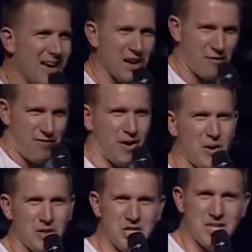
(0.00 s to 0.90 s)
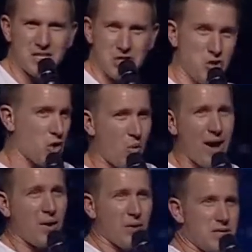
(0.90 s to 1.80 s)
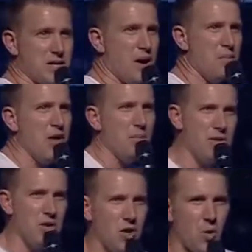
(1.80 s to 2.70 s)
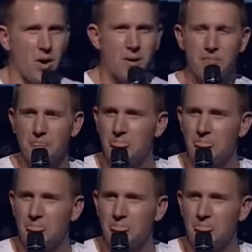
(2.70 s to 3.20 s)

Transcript: are going to follow Jesus? You're away all the time. But you know what?